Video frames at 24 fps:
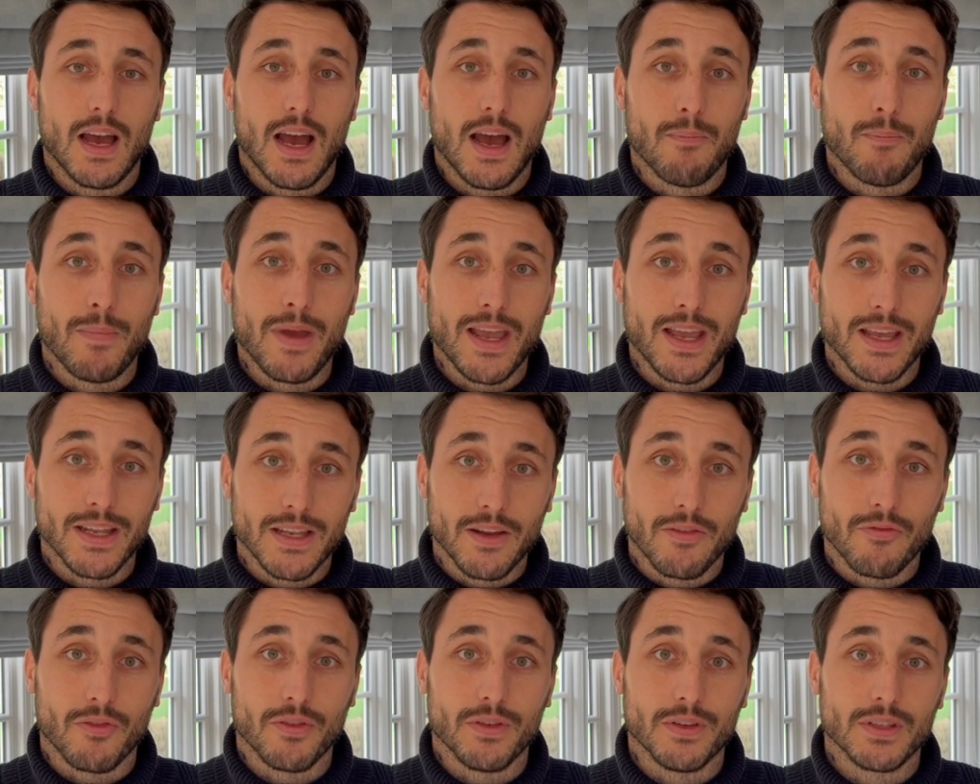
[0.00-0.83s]
and make a
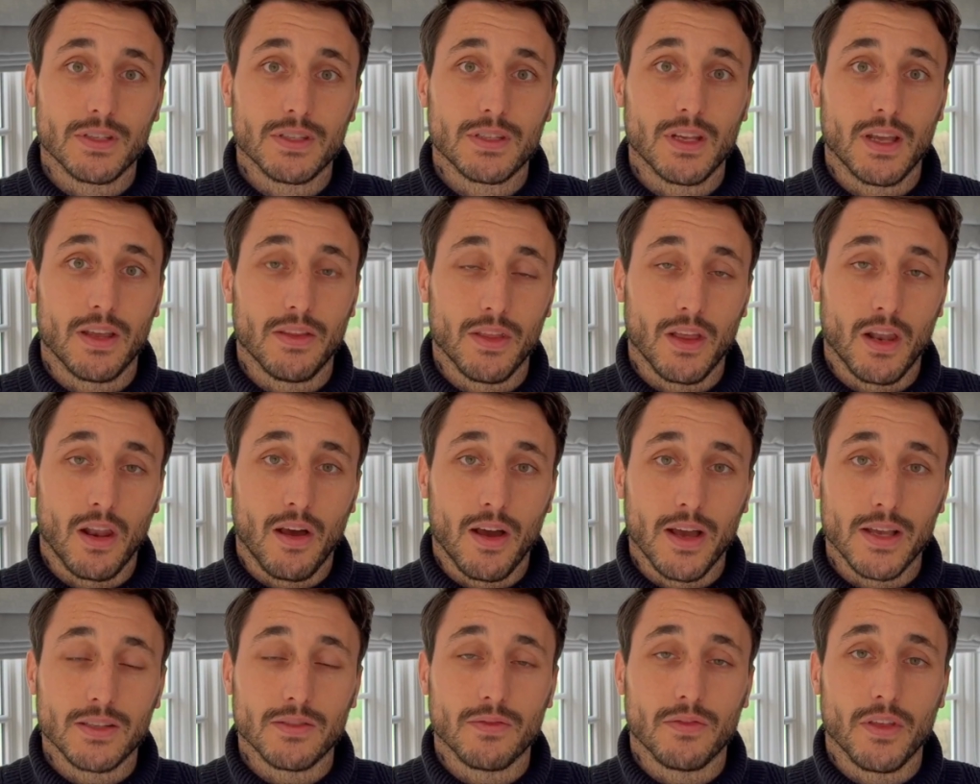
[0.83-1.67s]
difference in the
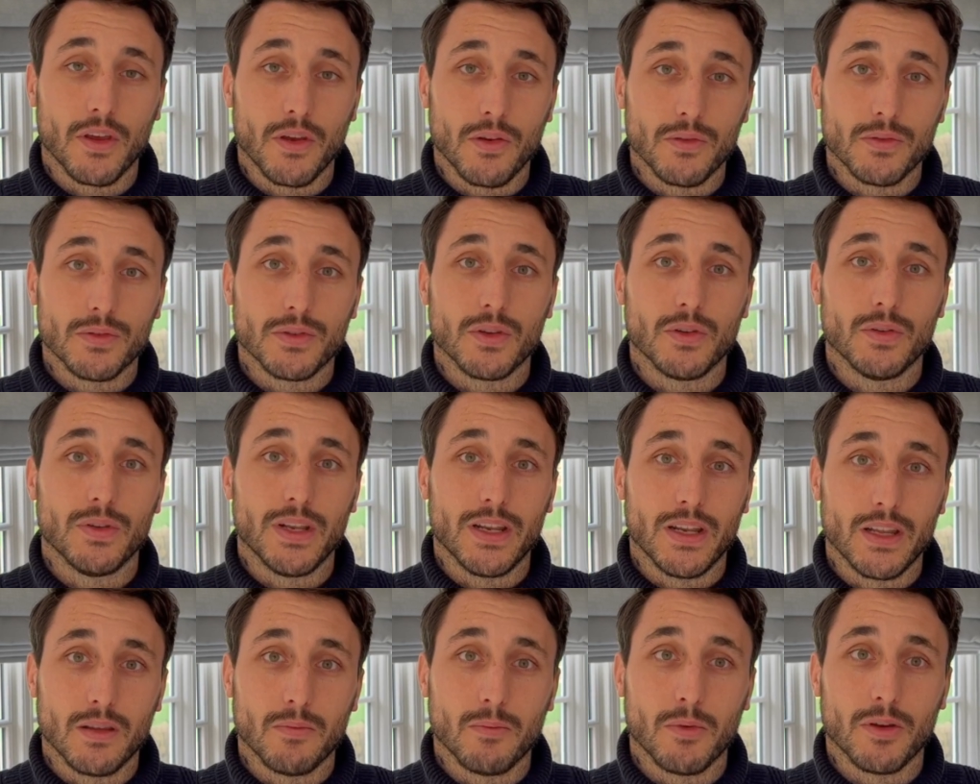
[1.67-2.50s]
lives of those who need
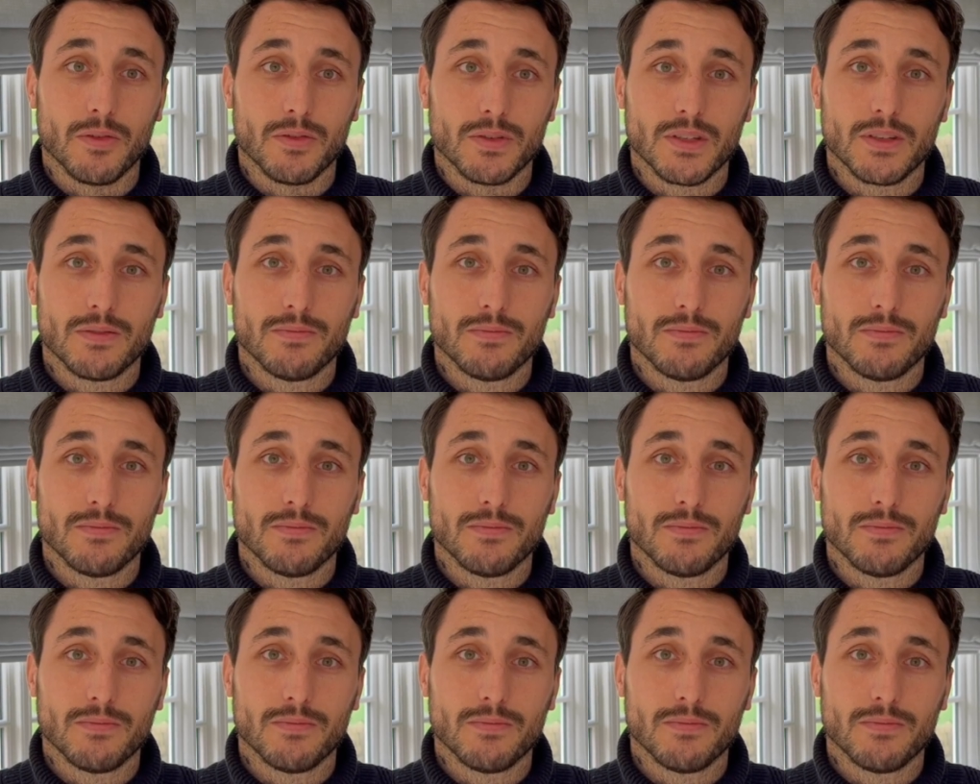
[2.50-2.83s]
it the most.